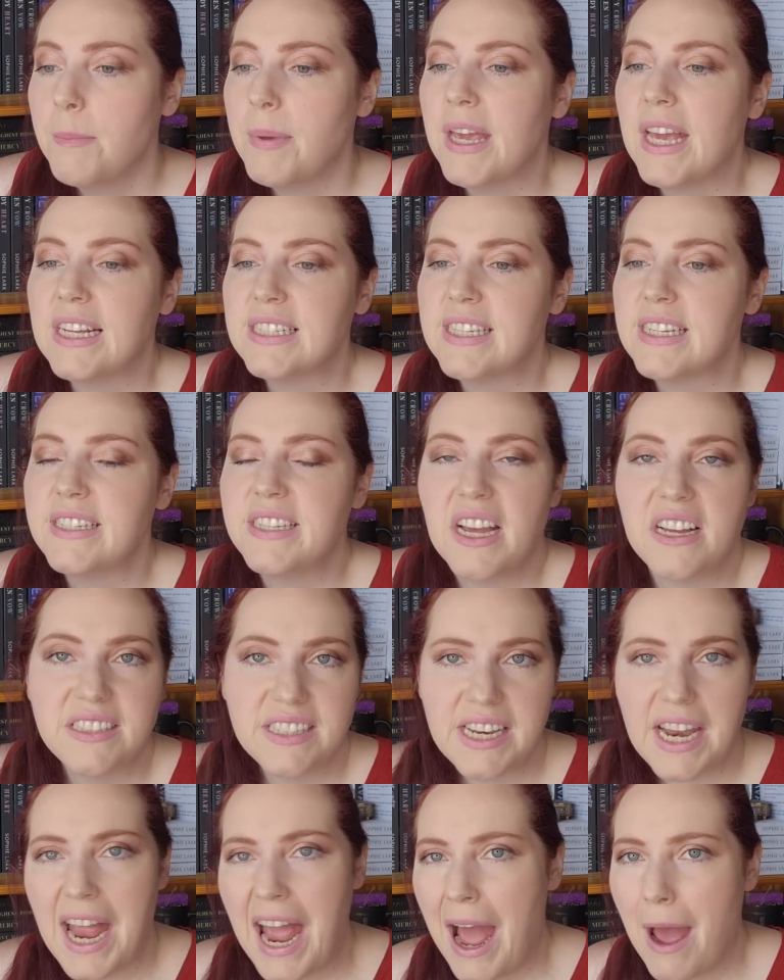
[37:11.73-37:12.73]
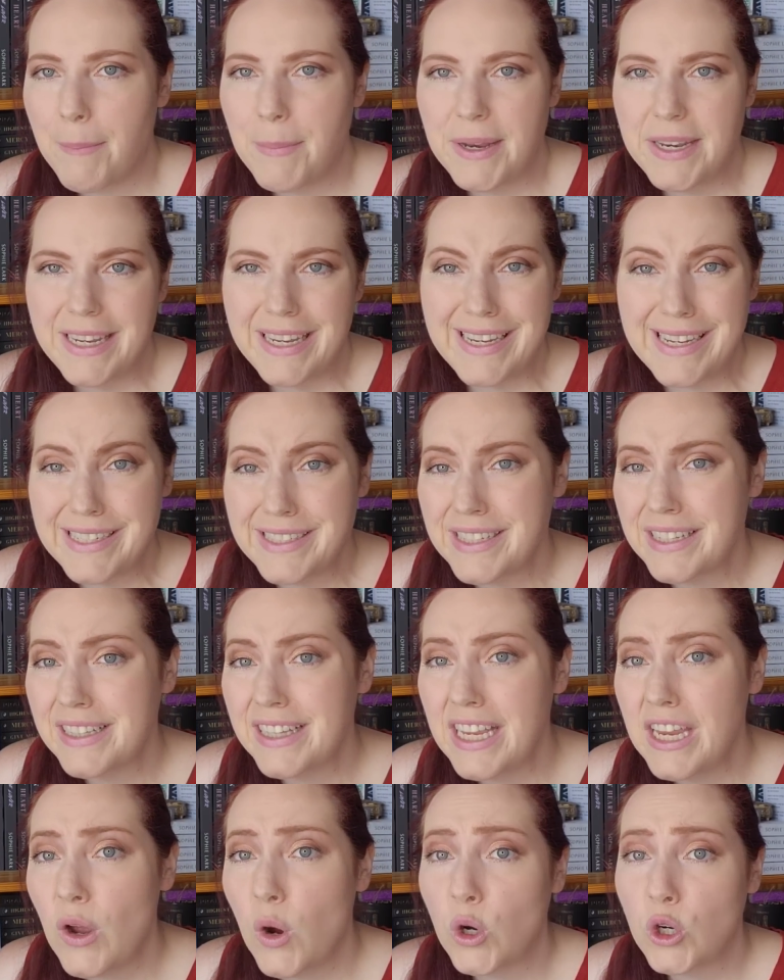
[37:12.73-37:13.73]
because it doesn't happen
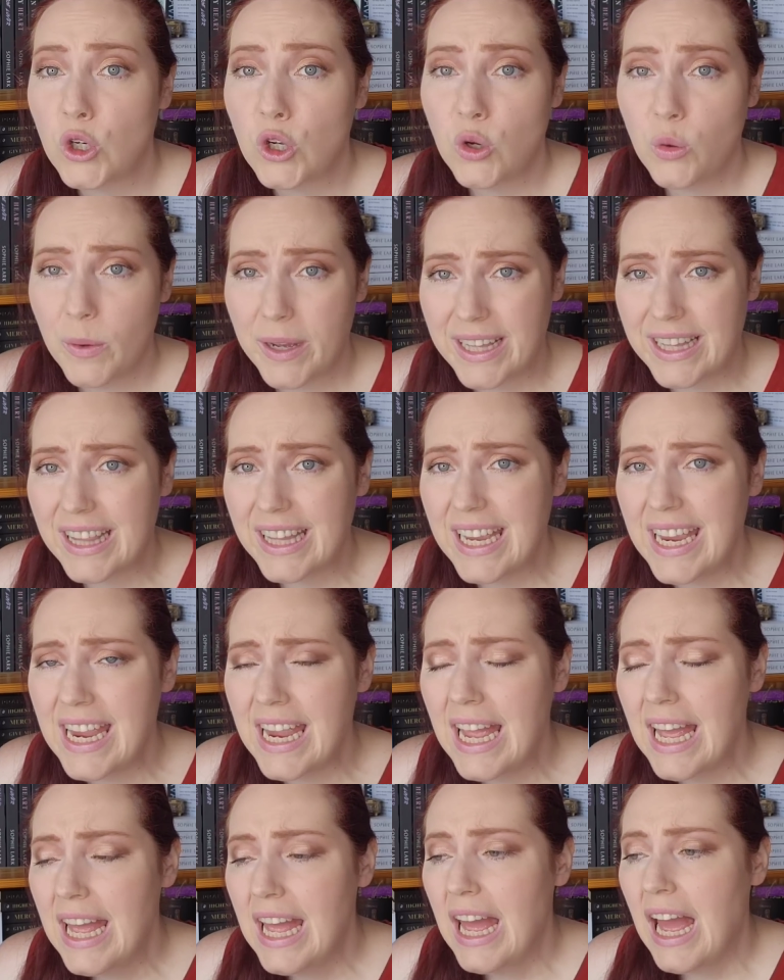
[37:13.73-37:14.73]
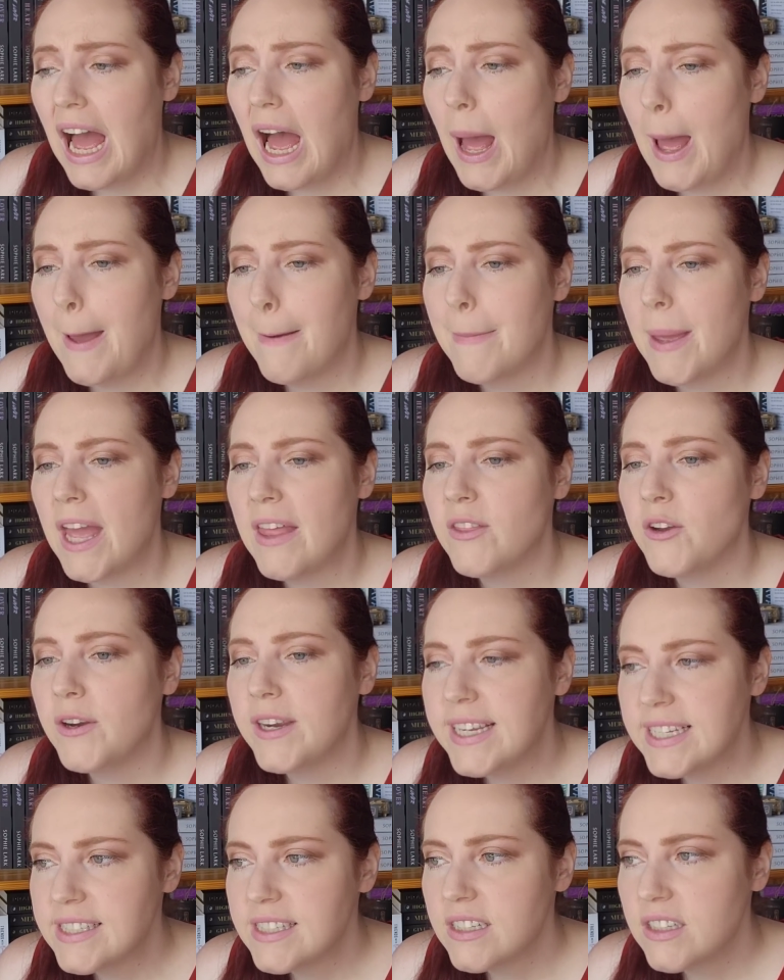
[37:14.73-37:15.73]
easily or quickly. Um, and there
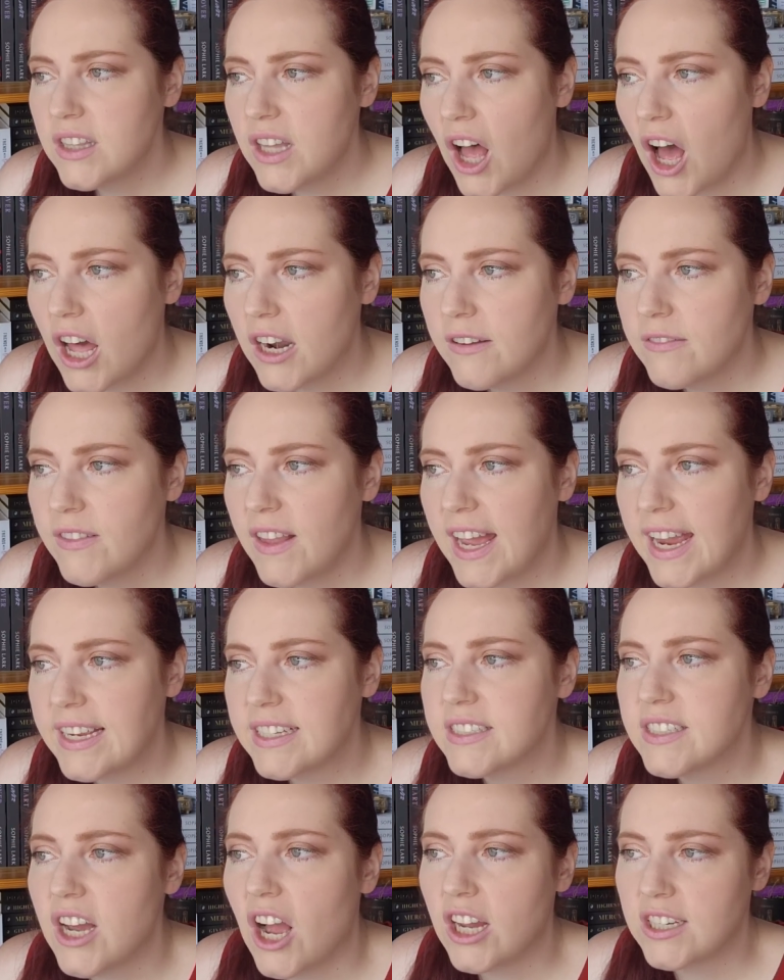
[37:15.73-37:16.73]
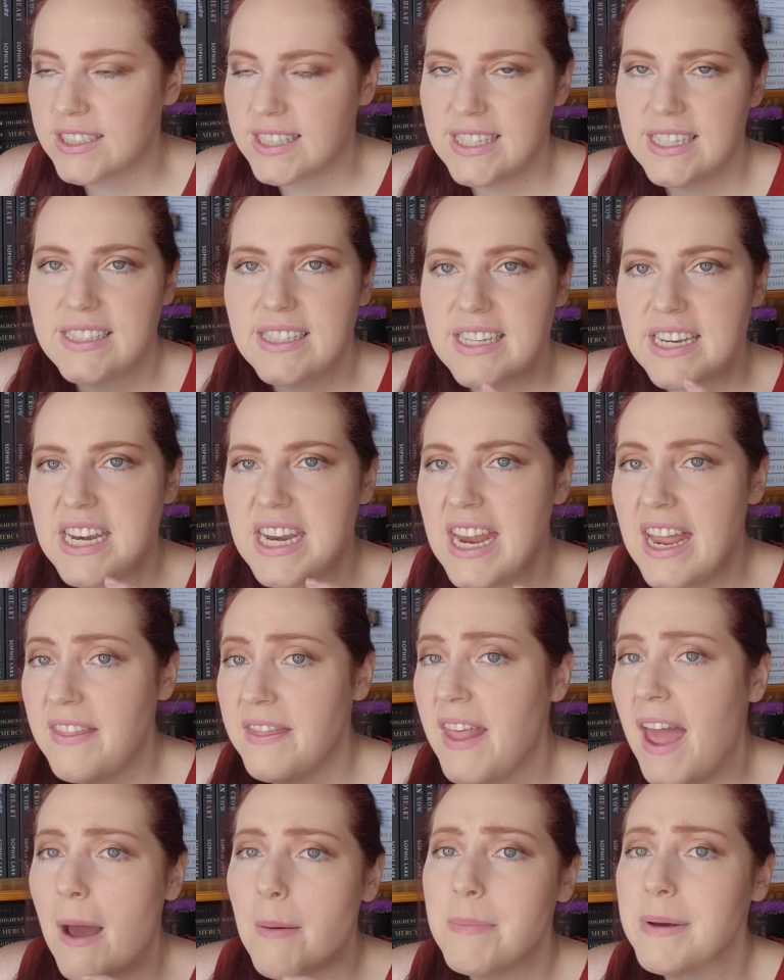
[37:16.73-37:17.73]
is a lot of like toxicity
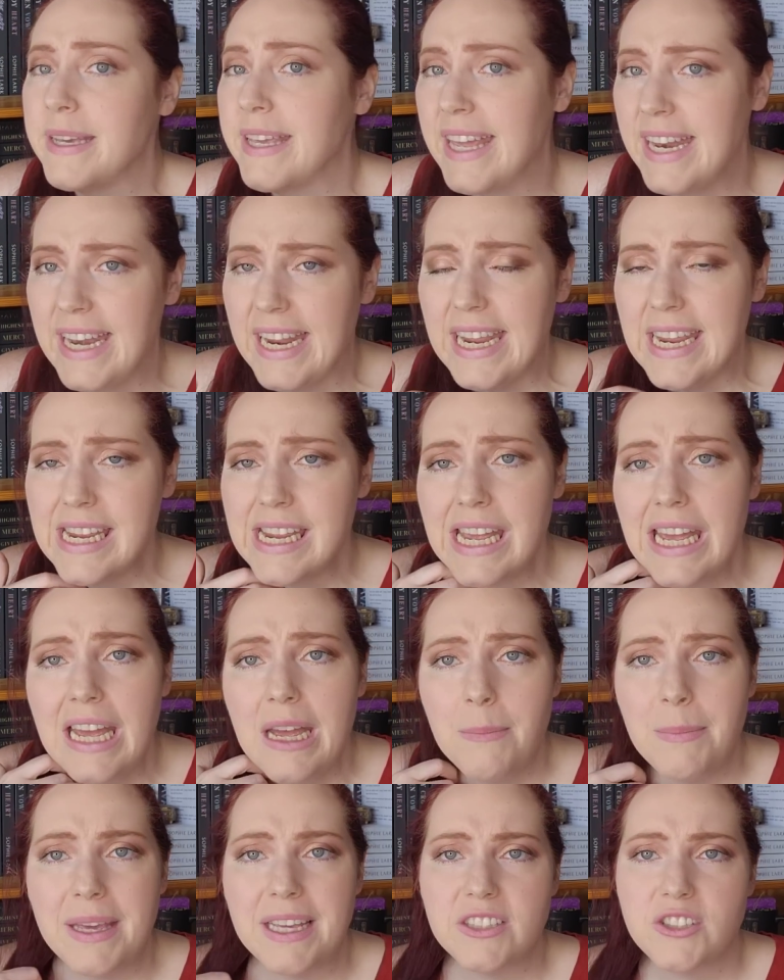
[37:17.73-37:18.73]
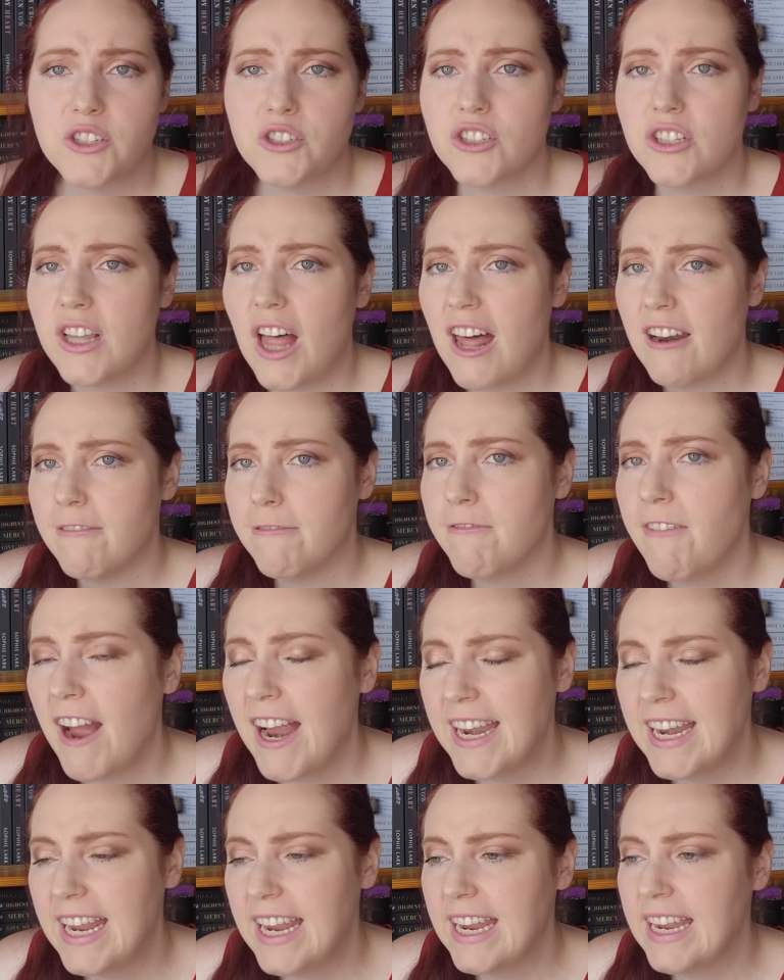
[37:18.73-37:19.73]
in that beginning because there's a lot of
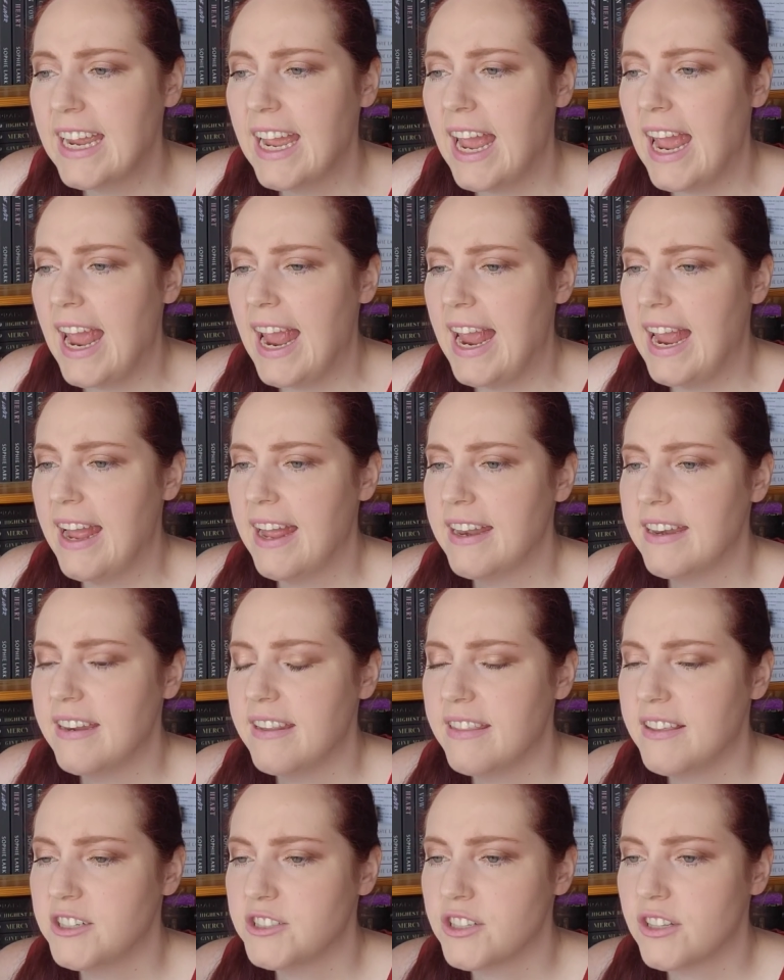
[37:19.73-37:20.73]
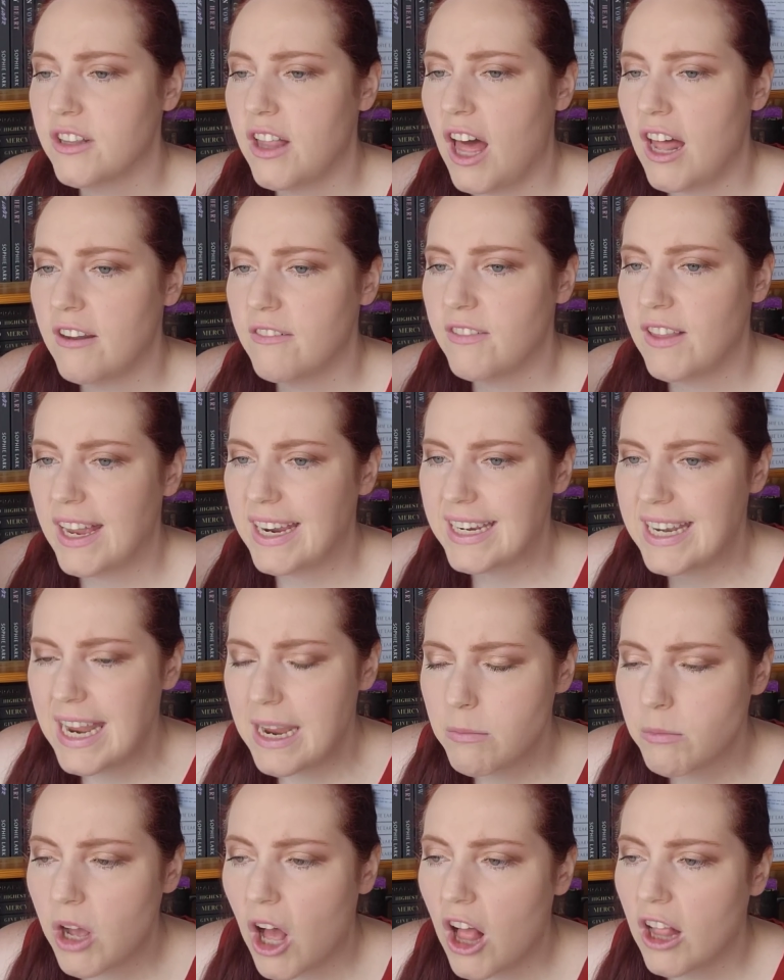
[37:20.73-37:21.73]
fighting and there's a lot of like
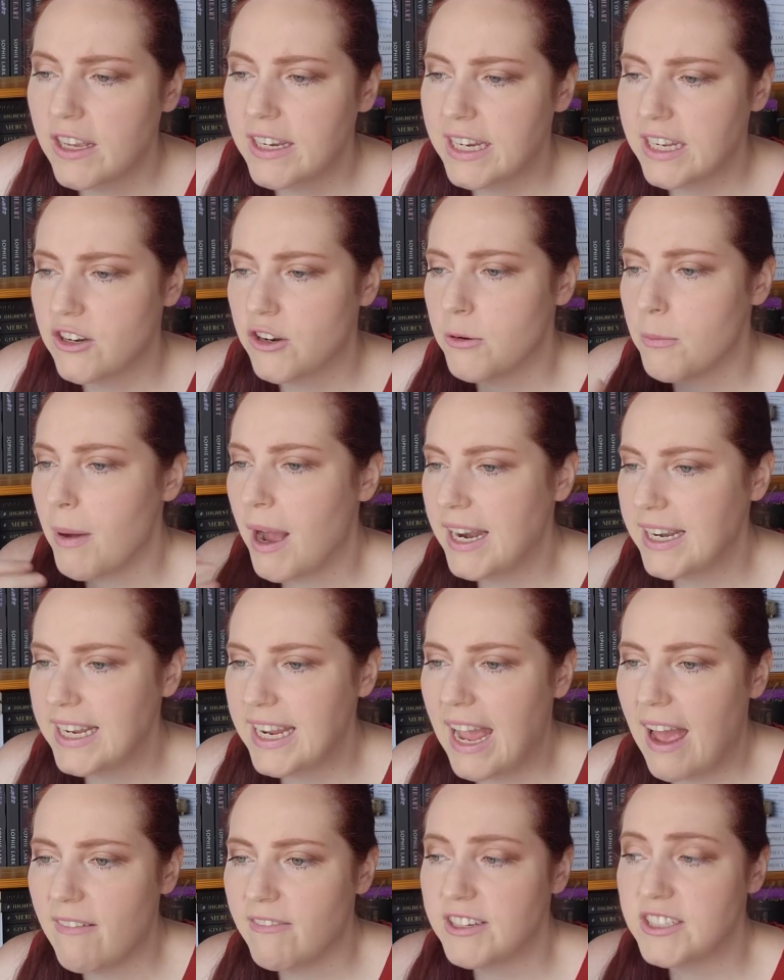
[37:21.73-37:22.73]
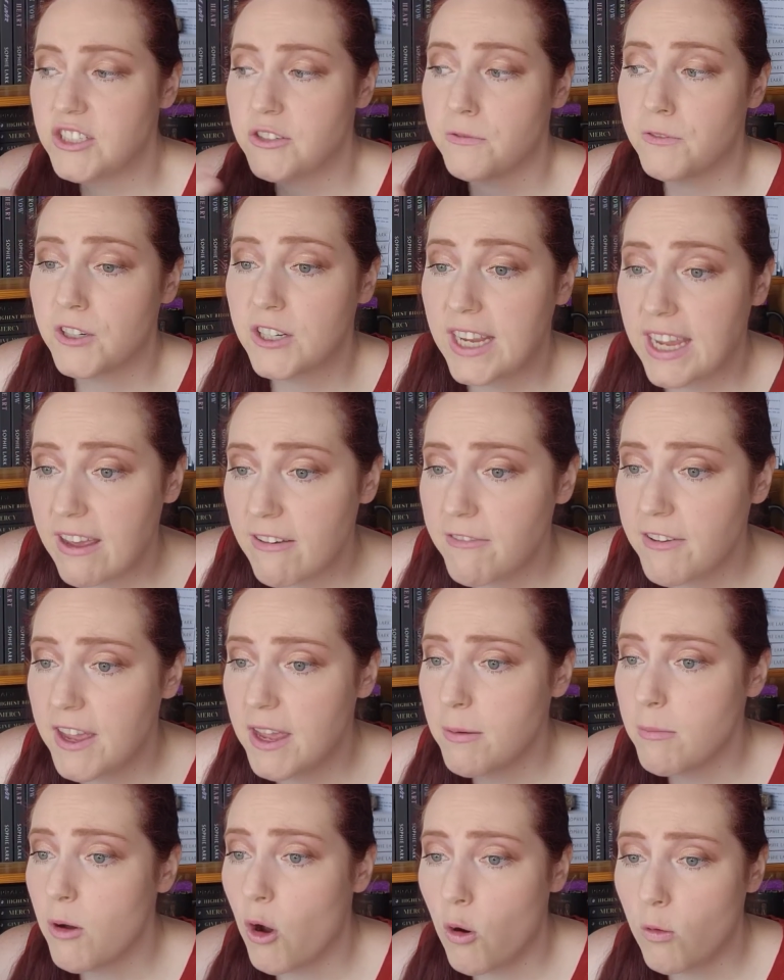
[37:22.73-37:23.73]
name calling and Hermione having to forgive
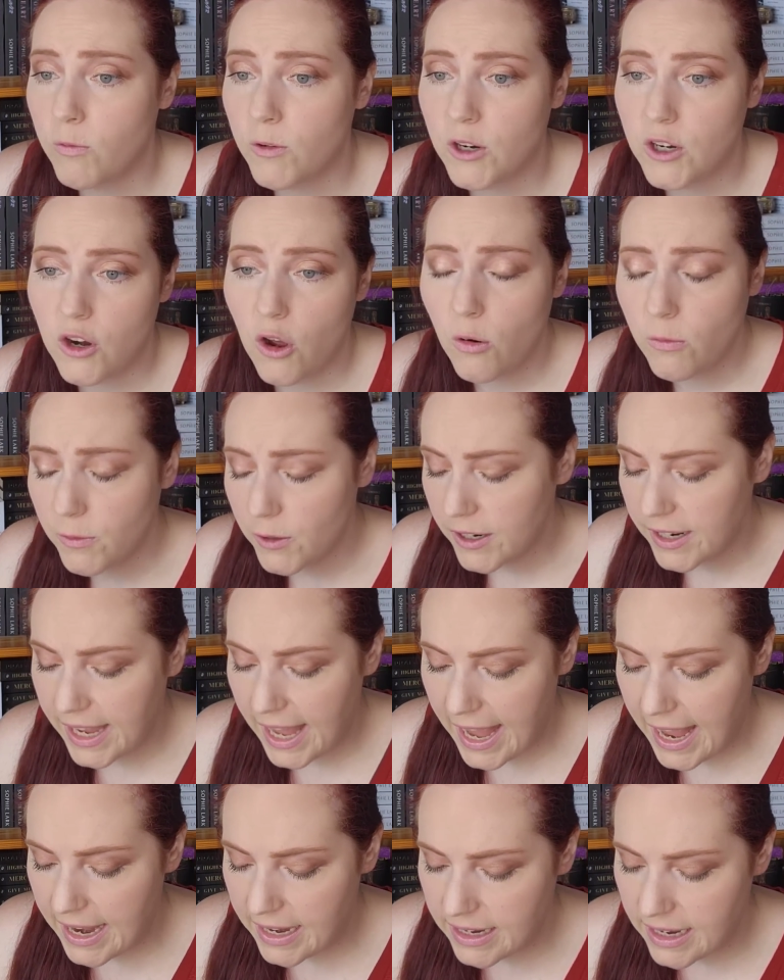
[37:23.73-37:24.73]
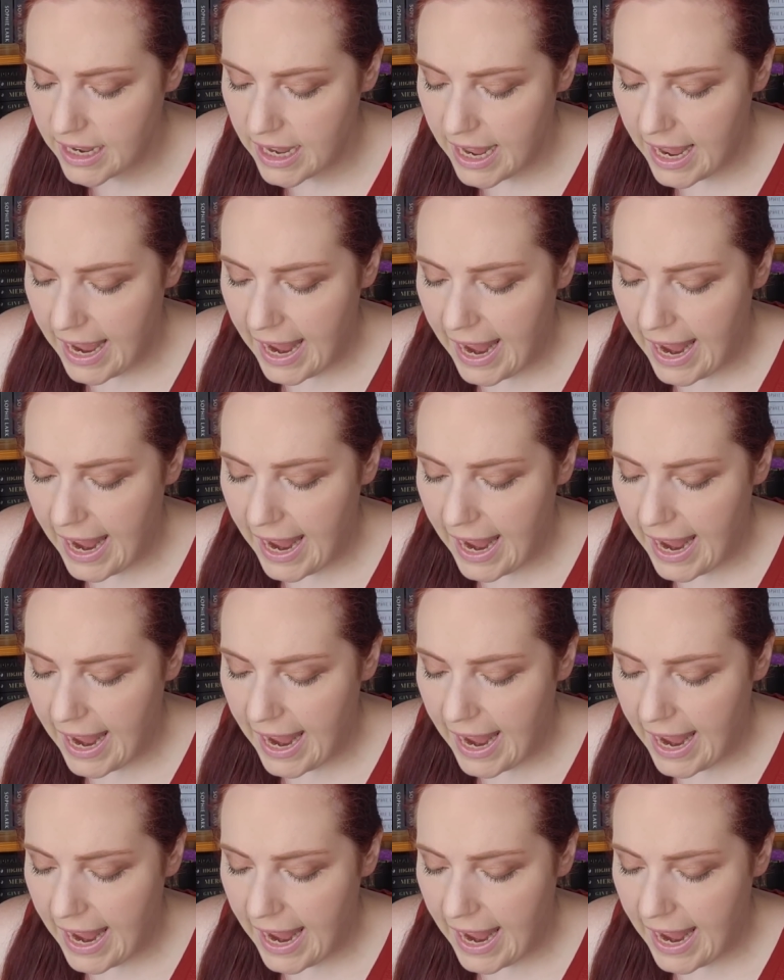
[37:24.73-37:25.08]
him over and over again.